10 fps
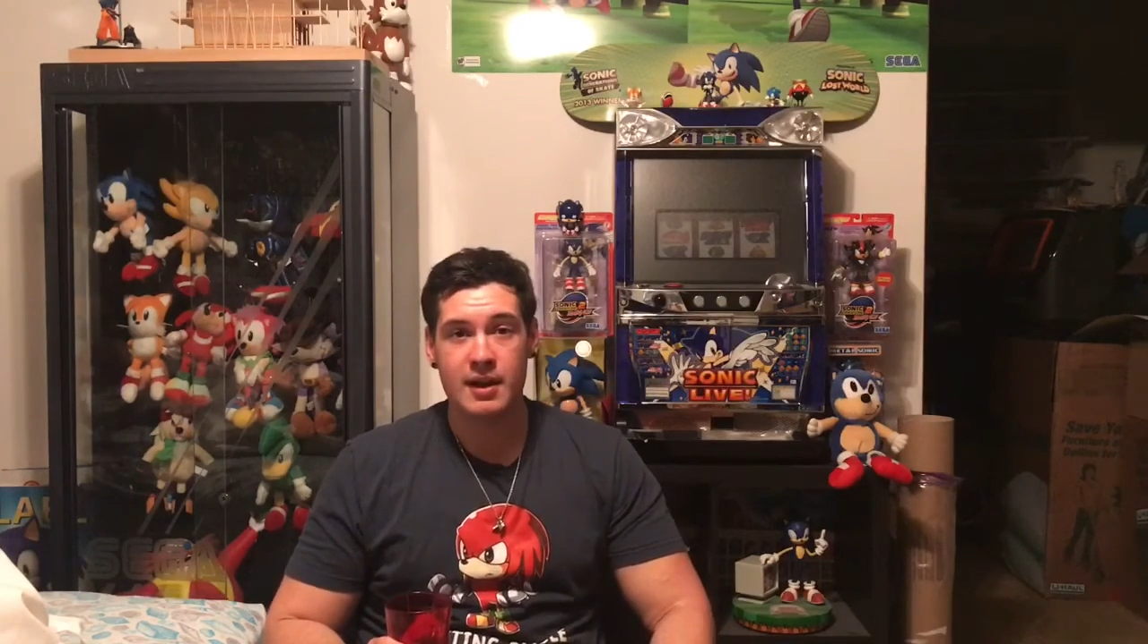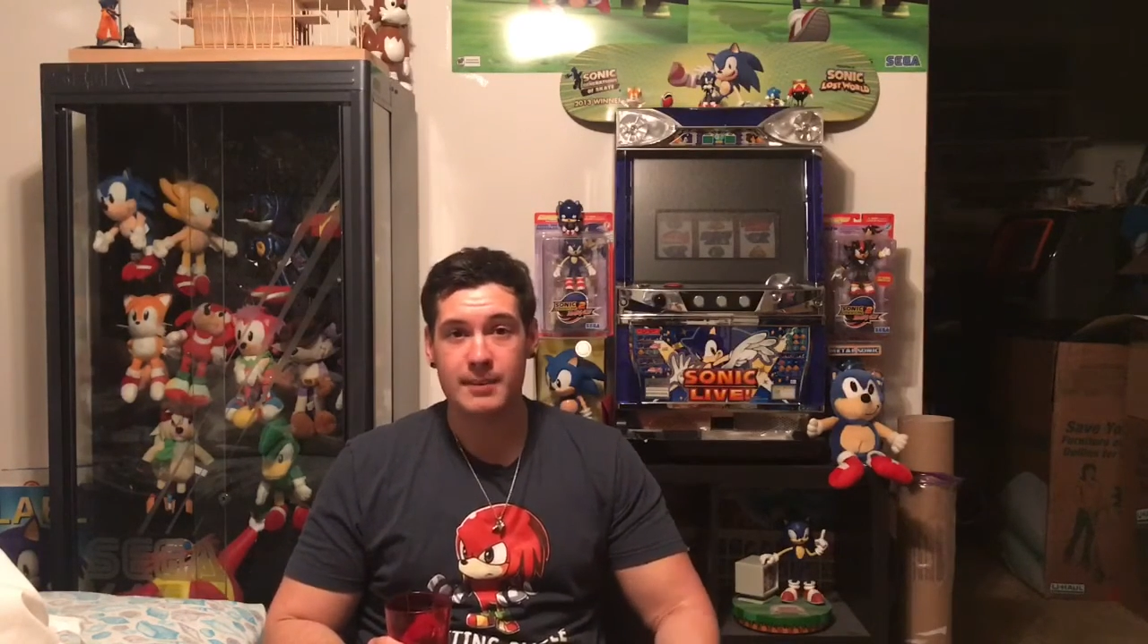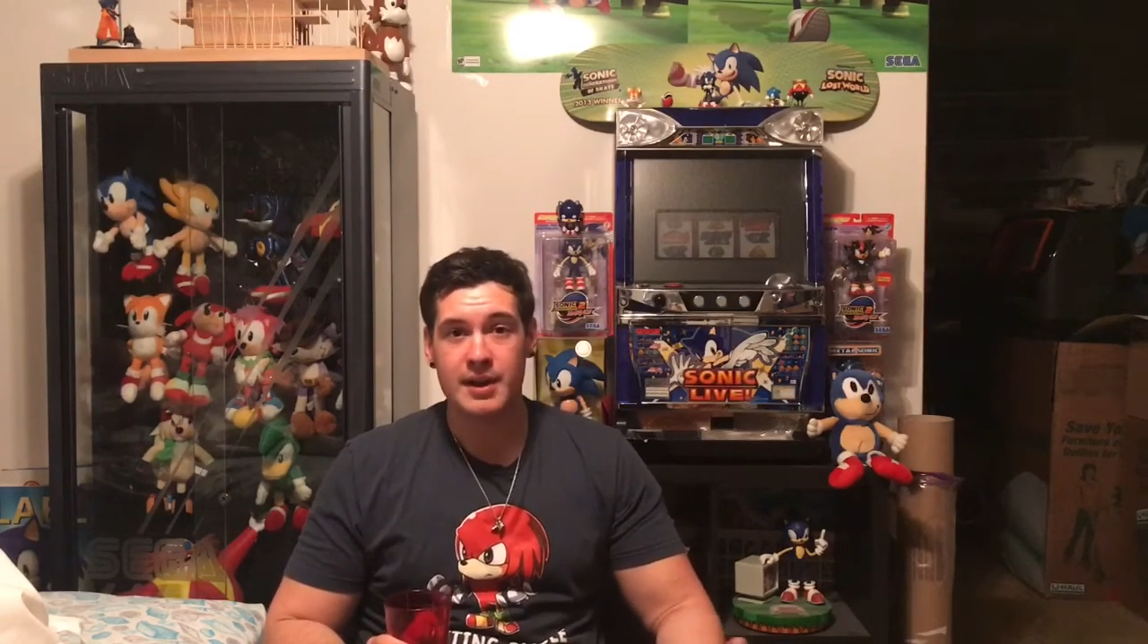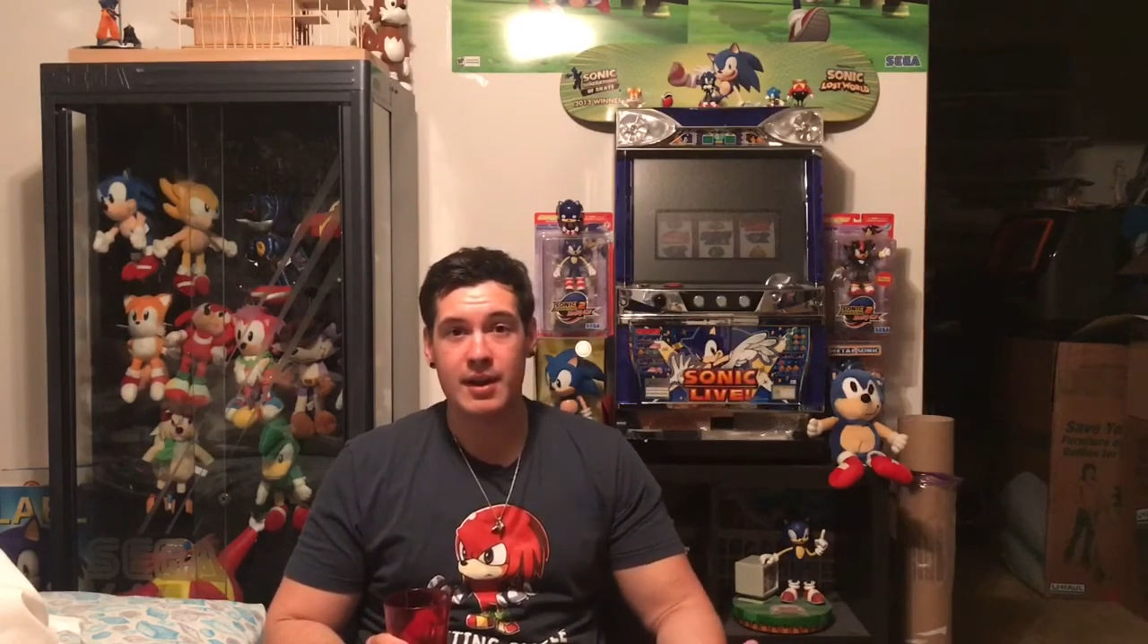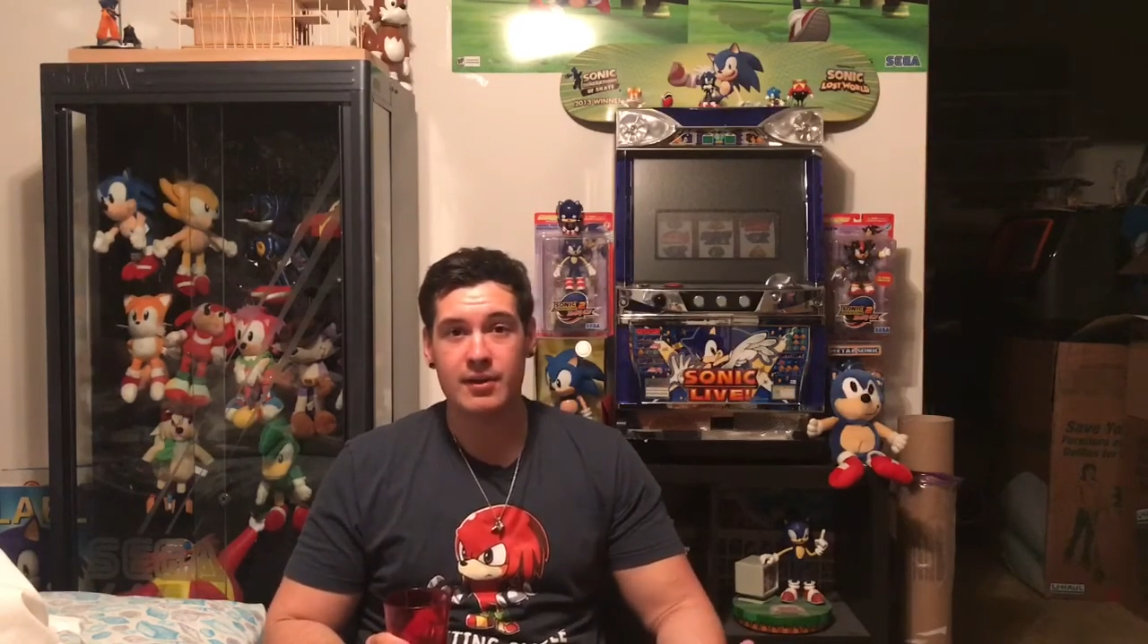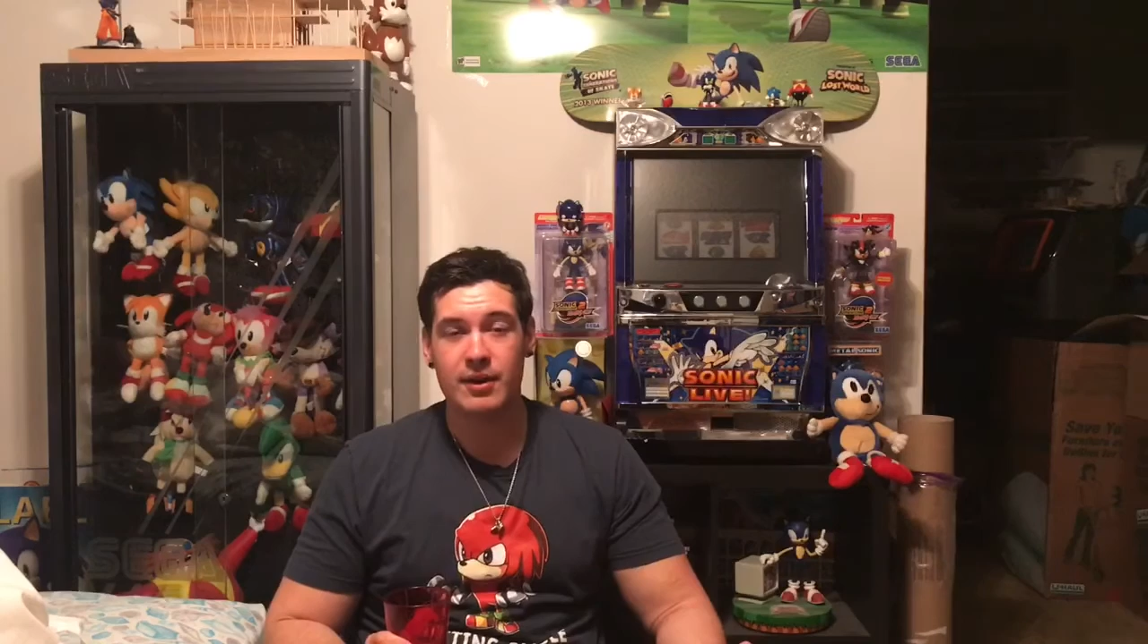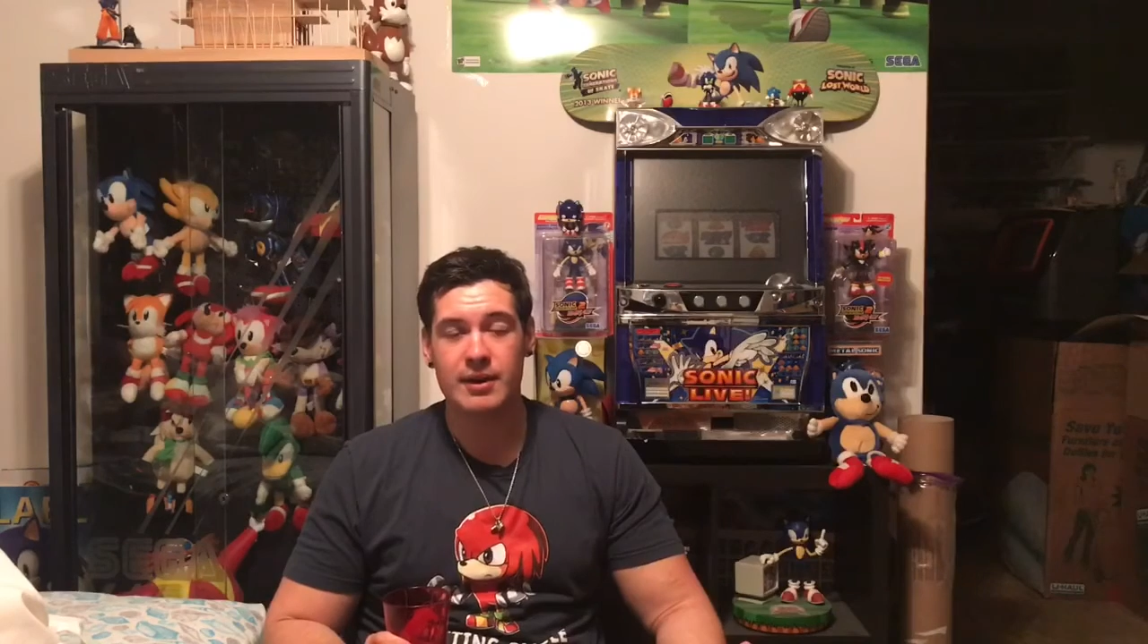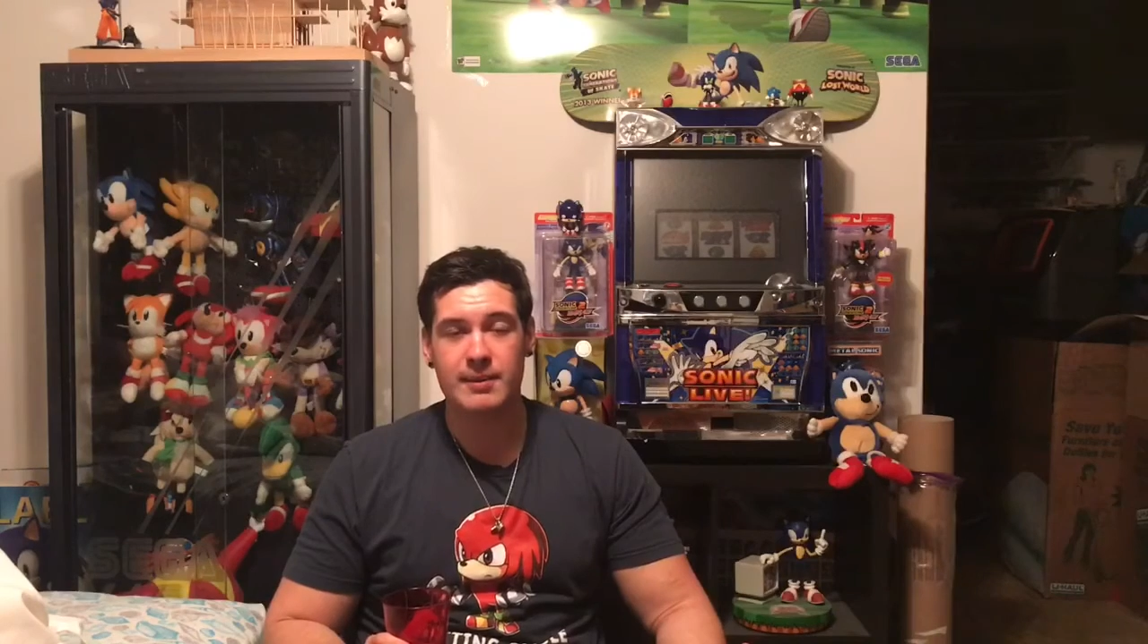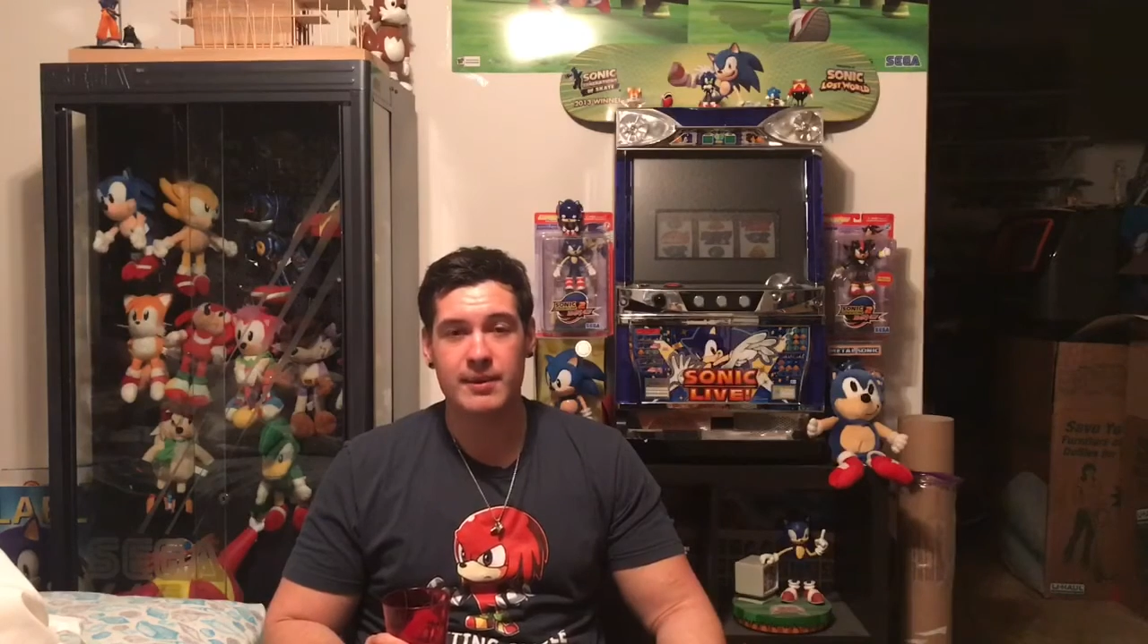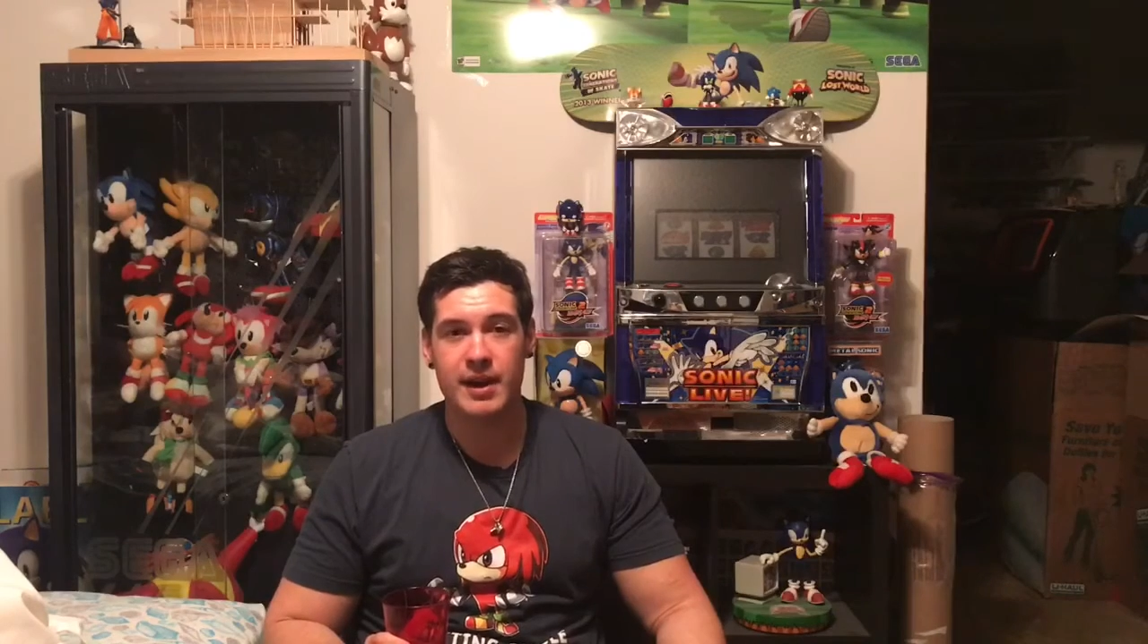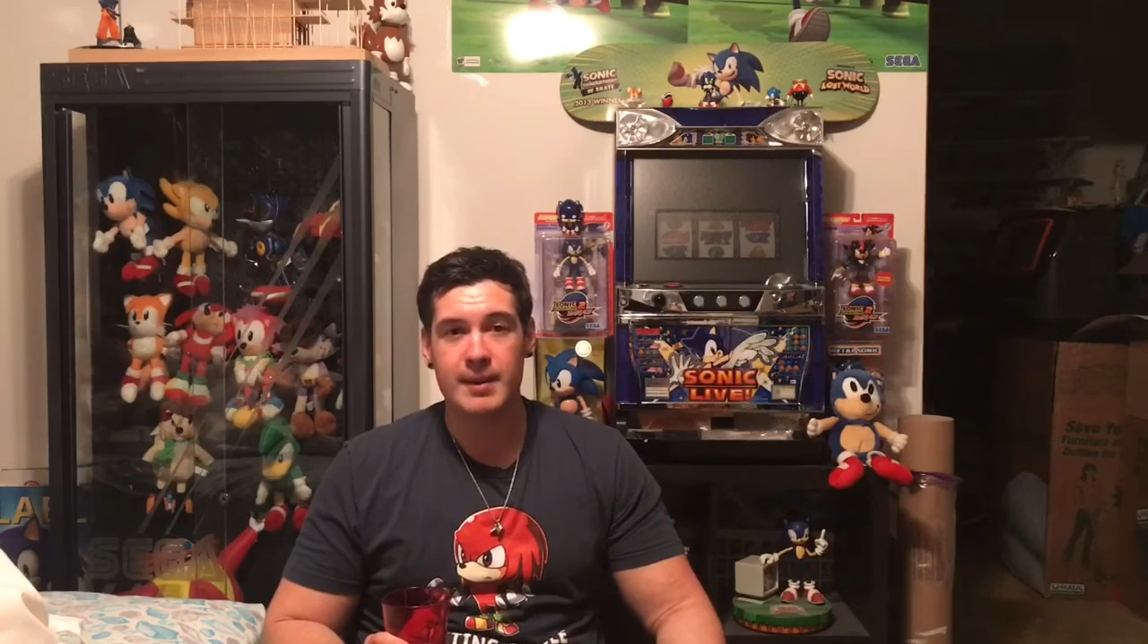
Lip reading: I mean, how incredible would